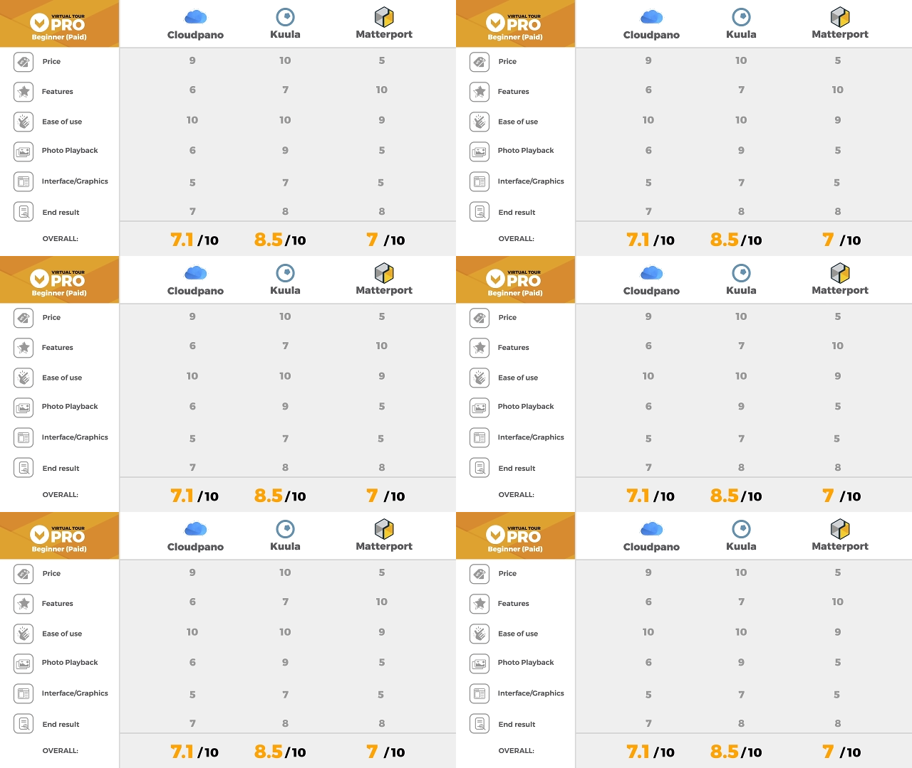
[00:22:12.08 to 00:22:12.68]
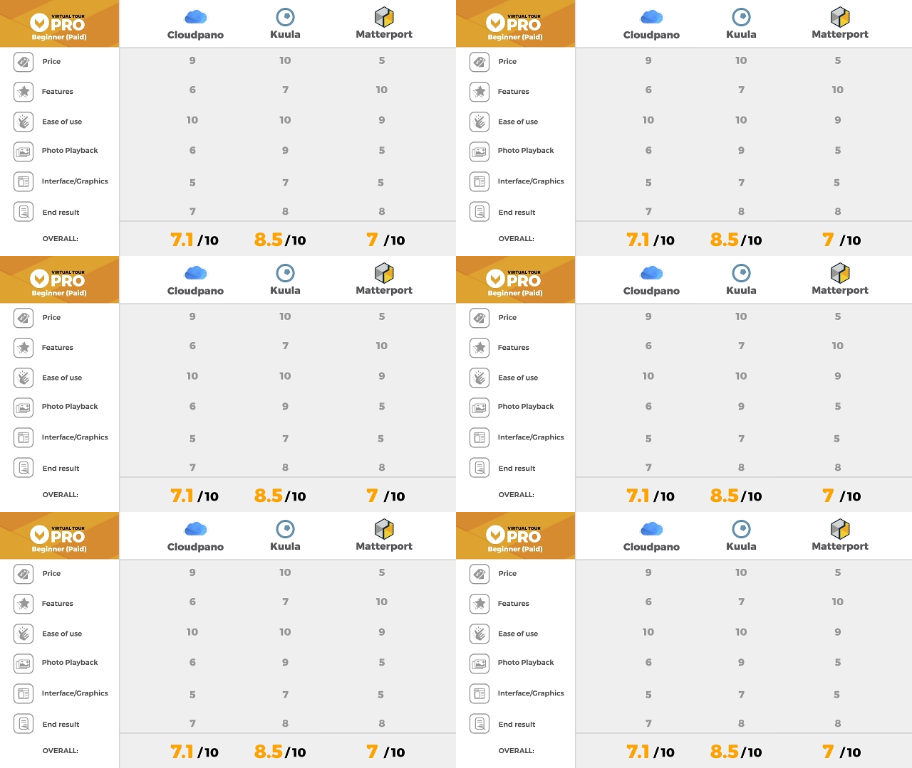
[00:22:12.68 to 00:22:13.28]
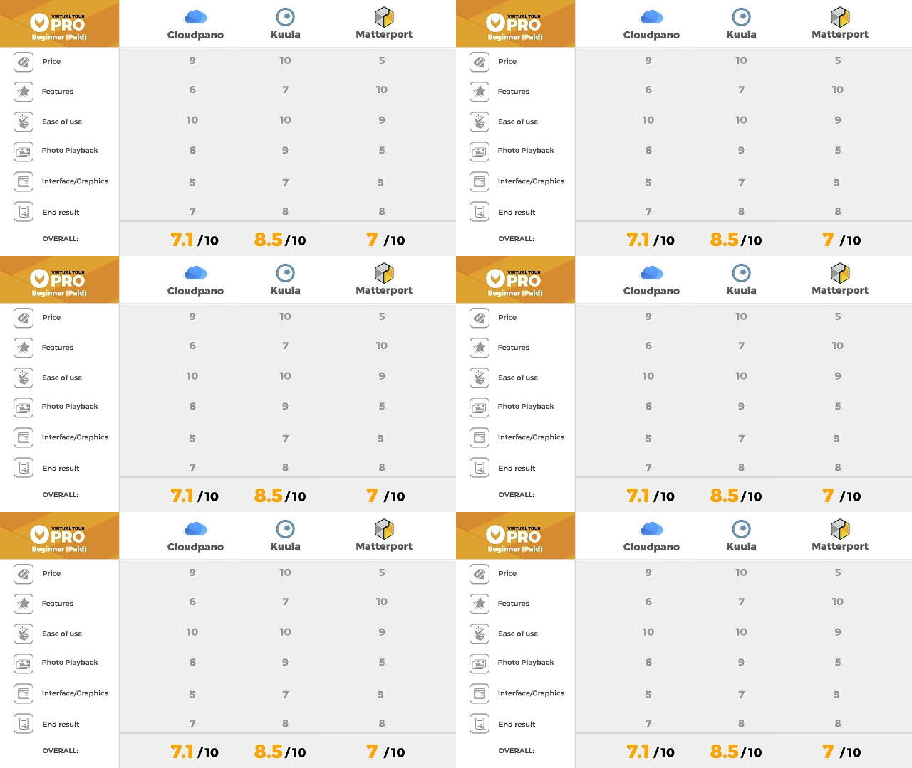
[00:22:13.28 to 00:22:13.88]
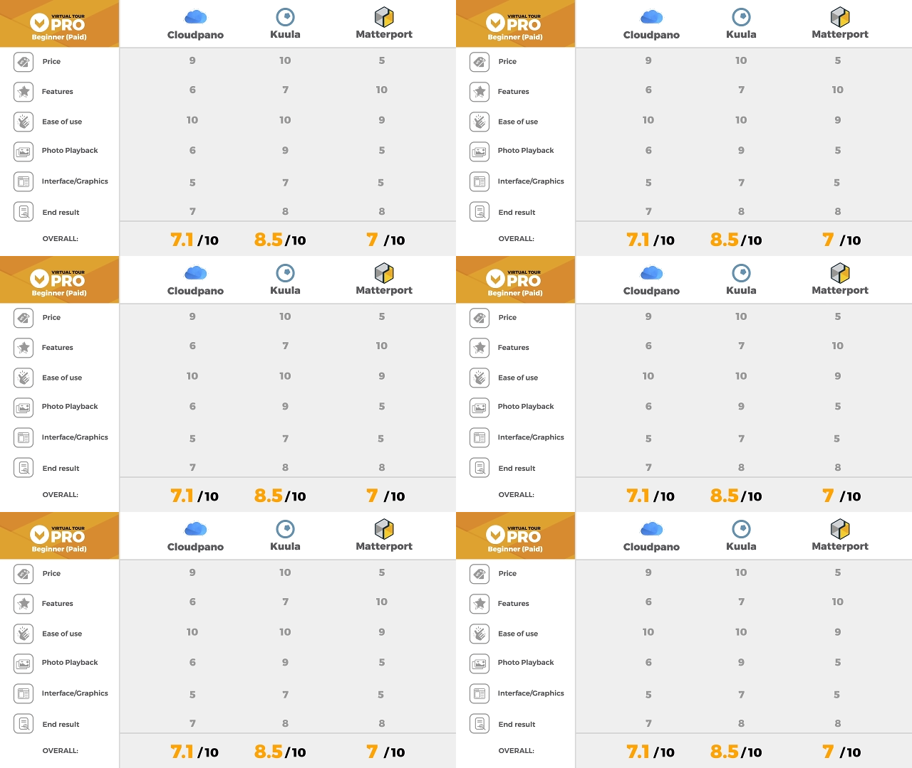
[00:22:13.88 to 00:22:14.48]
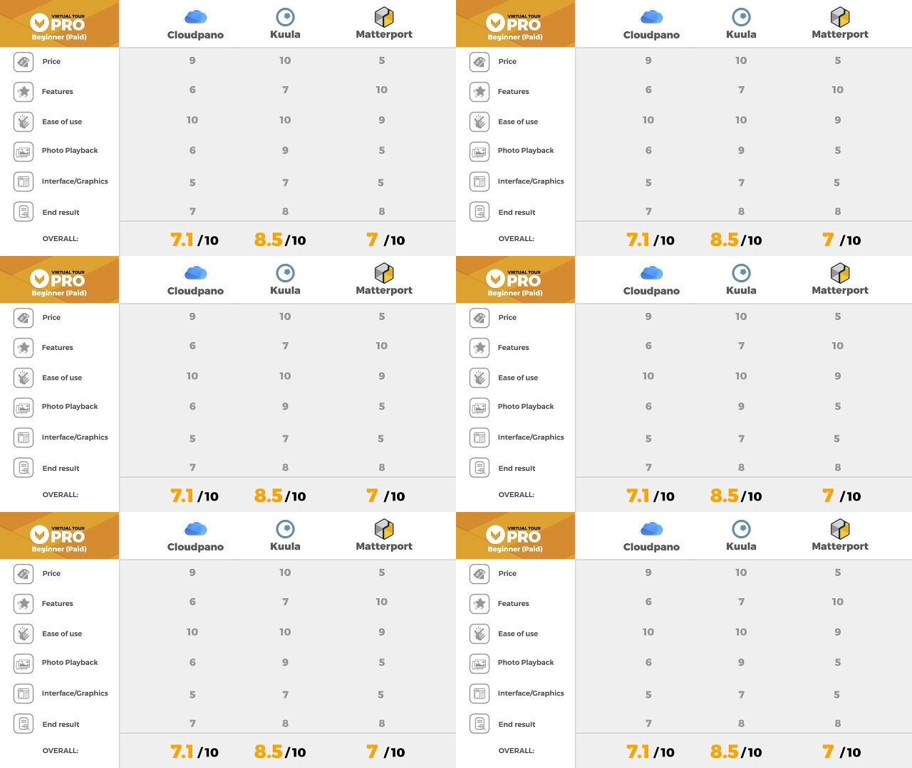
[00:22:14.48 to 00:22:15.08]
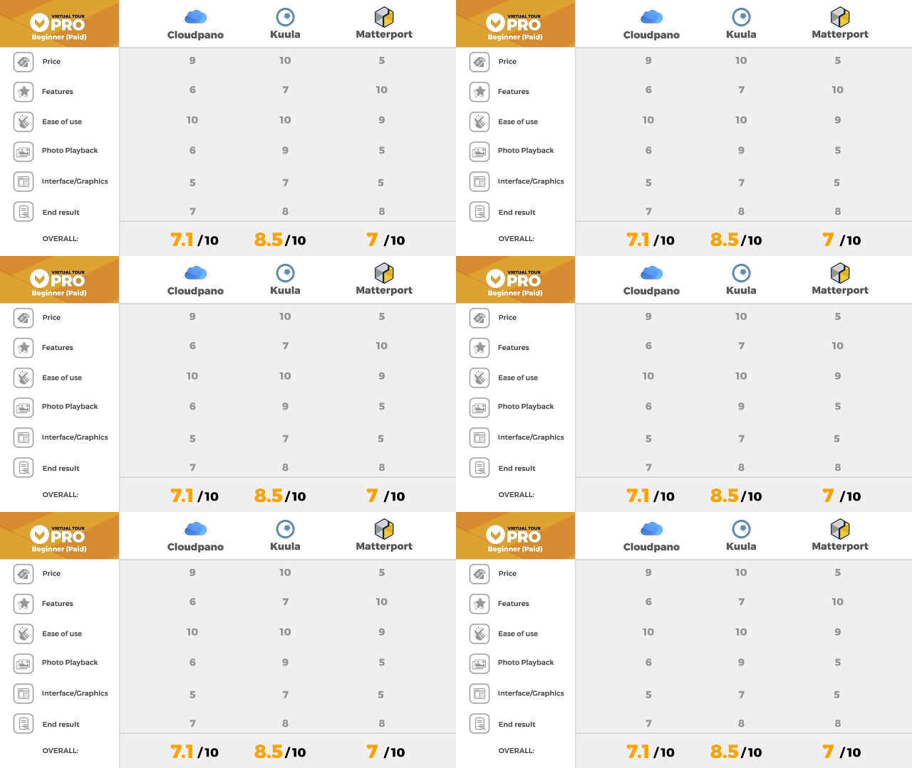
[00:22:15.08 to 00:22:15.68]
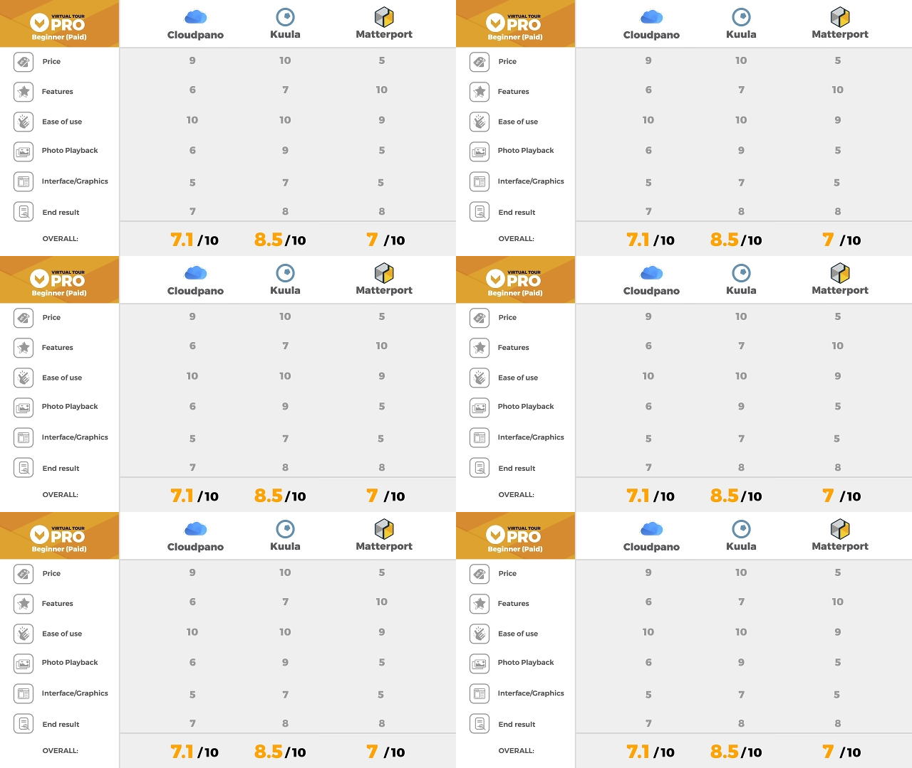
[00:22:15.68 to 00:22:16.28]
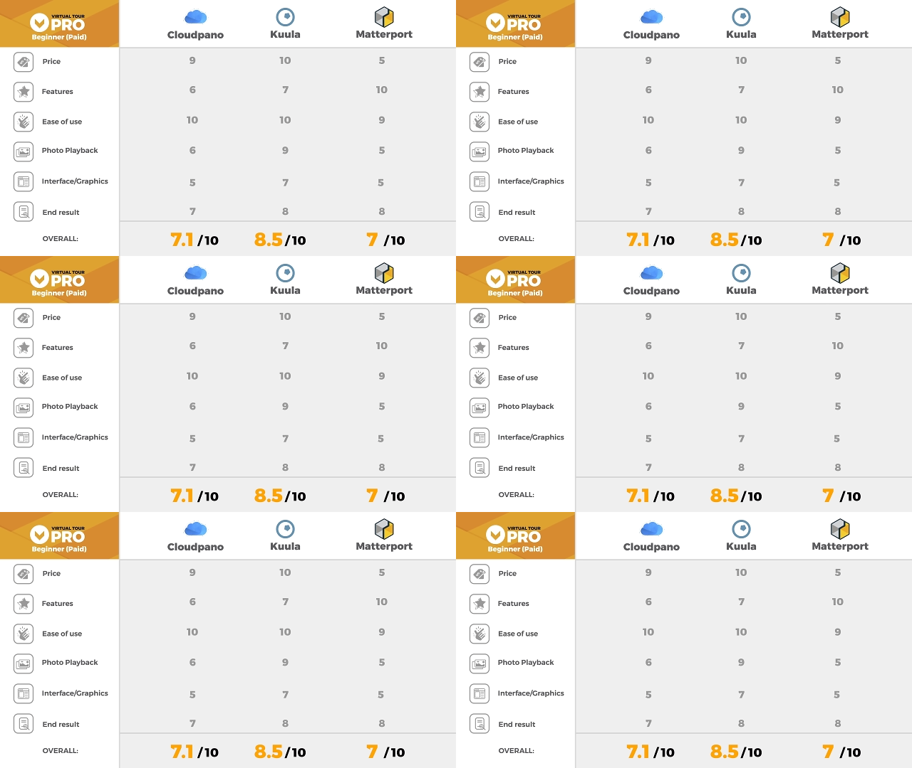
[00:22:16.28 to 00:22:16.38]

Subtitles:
[unreadable: no face in view]